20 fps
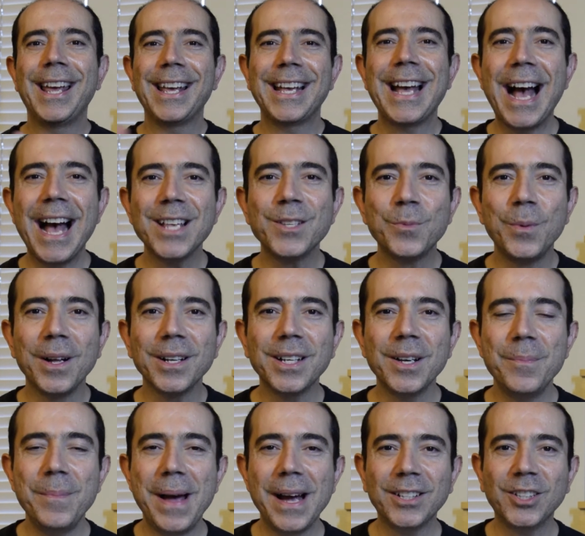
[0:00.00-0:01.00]
guys,
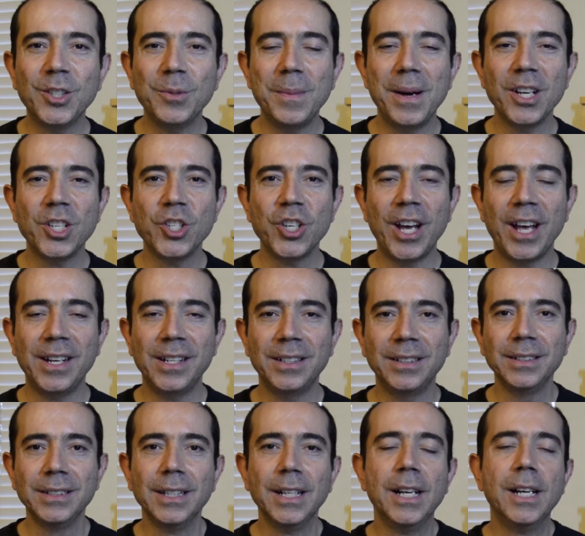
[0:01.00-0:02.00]
welcome back to my
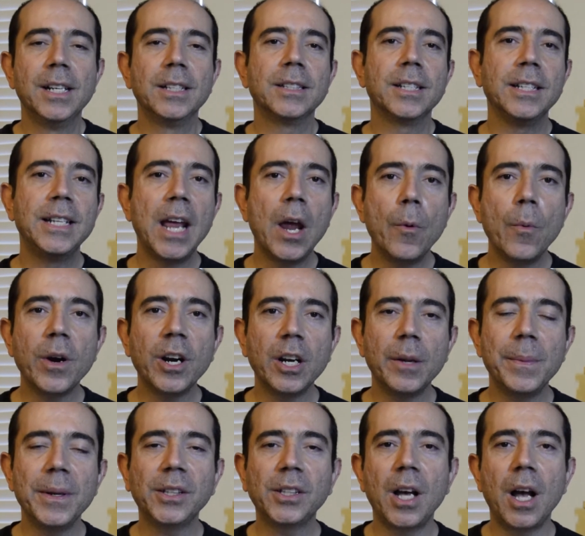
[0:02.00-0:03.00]
channel. Today we're going to
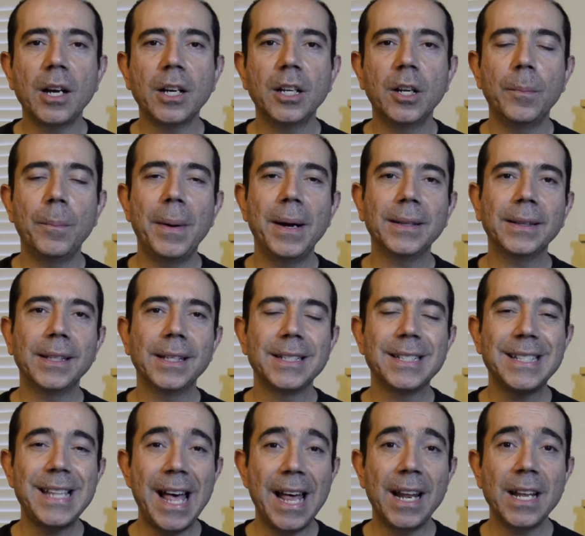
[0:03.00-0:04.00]
be talking about the
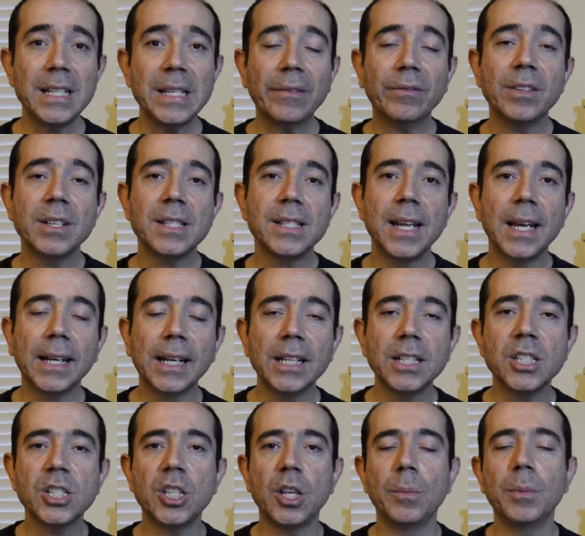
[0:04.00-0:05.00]
status of the second
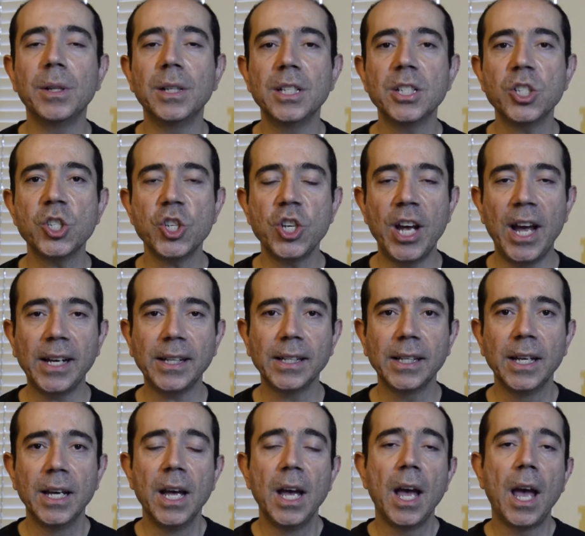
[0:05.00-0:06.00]
stimulus check
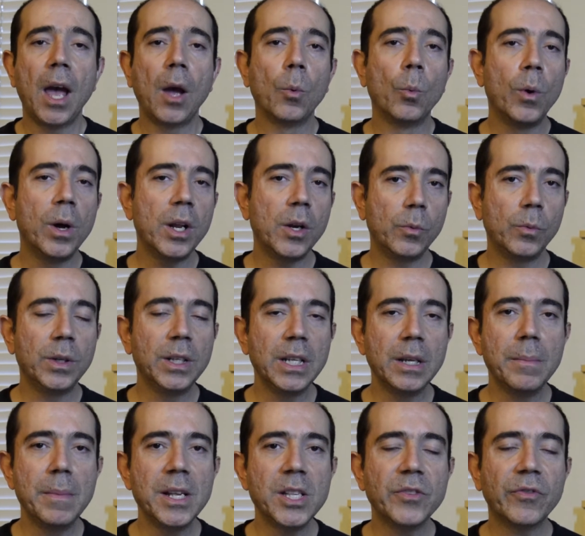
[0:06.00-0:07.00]
and what it really
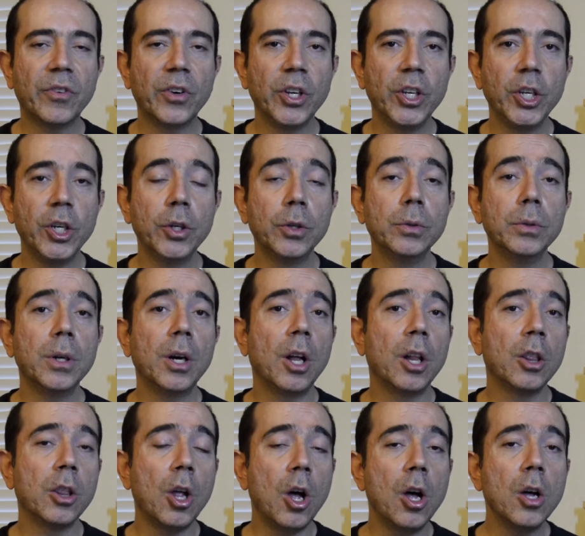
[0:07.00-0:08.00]
means for you,
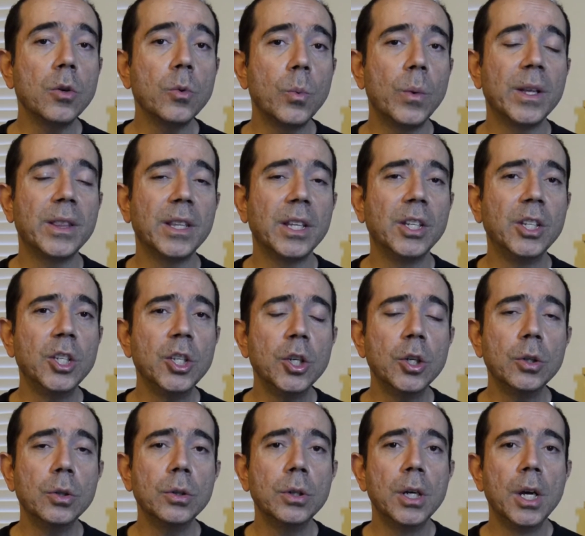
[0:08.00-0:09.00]
along with the
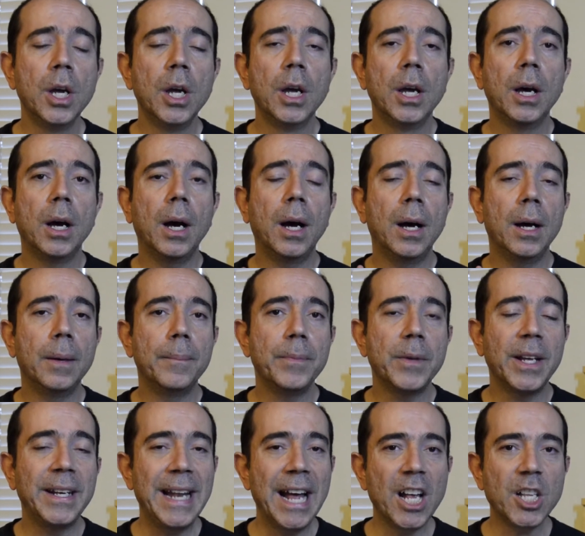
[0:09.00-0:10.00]
new
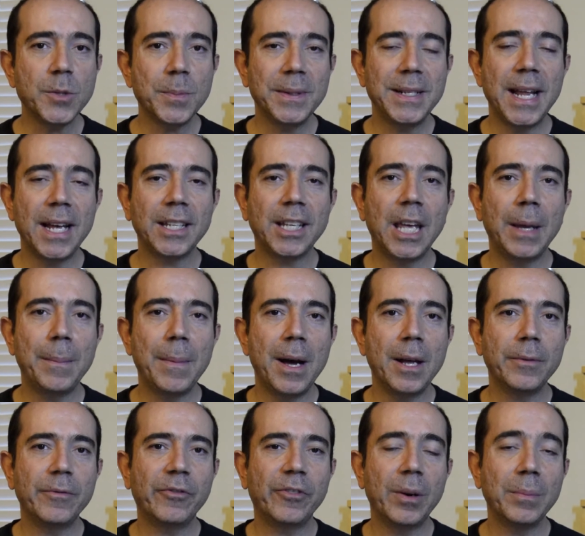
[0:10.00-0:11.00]
announcement that came
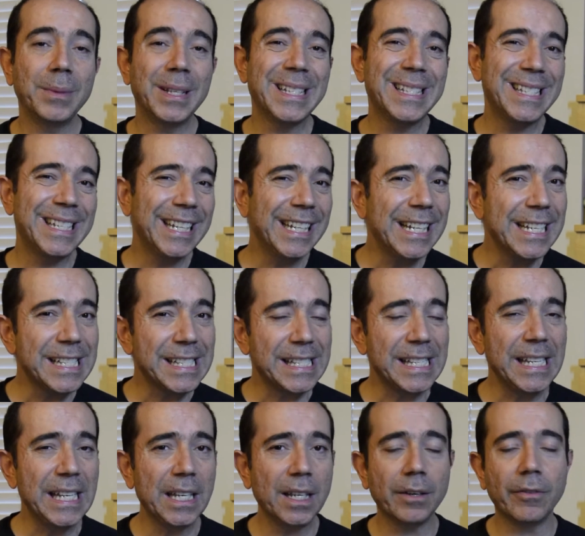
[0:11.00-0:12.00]
out from the
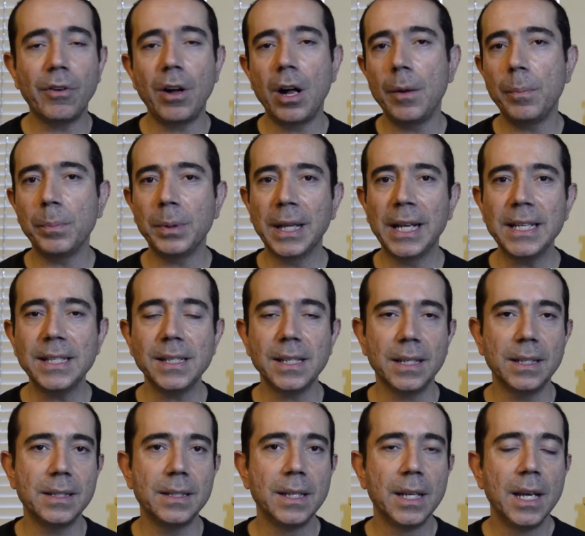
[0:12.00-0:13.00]
CDC of all
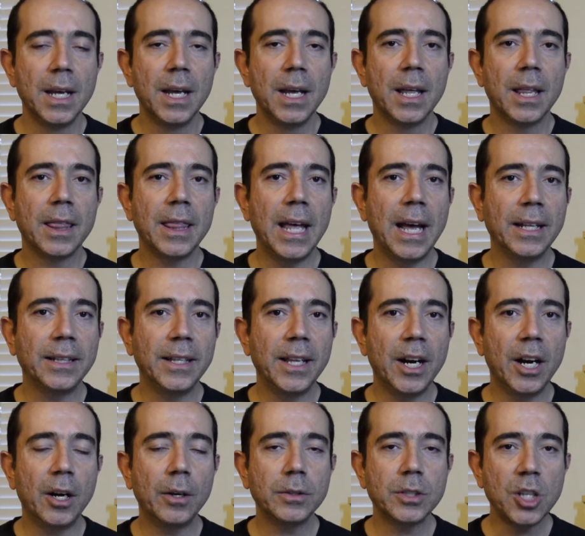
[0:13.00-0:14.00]
places that they
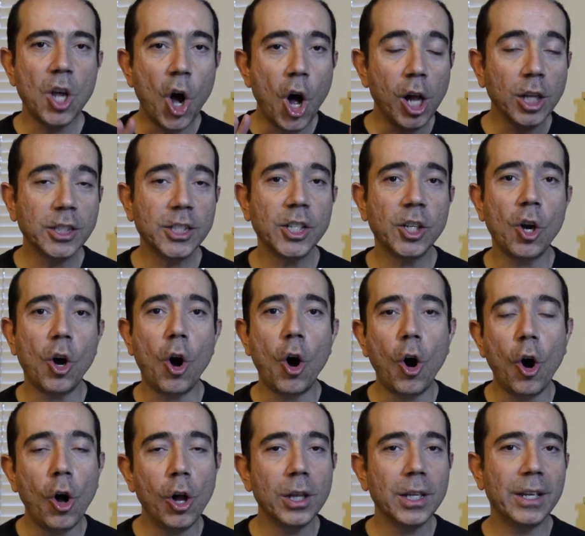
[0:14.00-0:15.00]
are halting
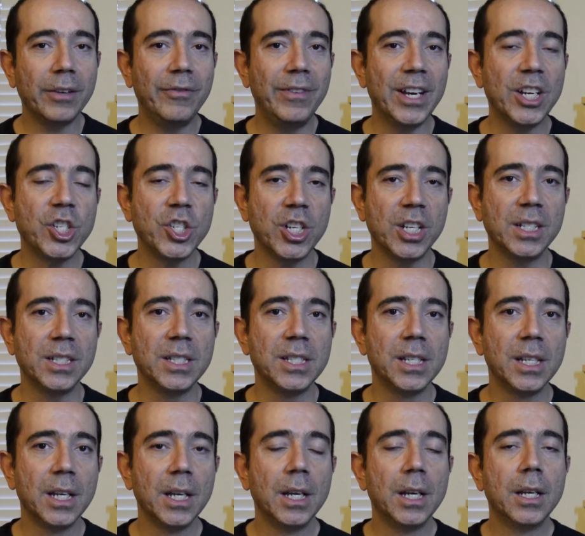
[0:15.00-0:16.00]
all evictions.
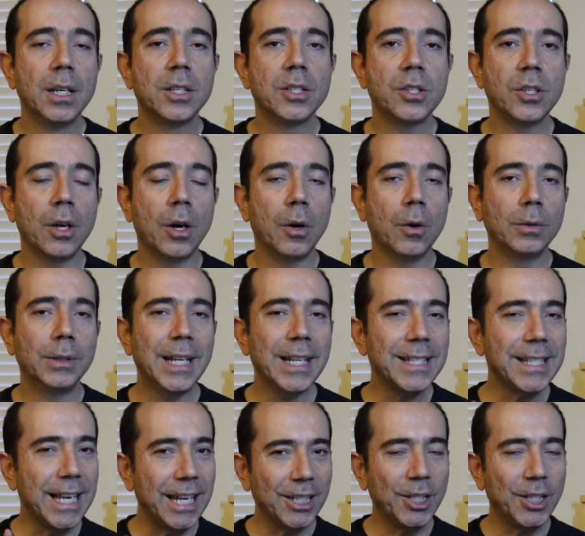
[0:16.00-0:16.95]
So let's get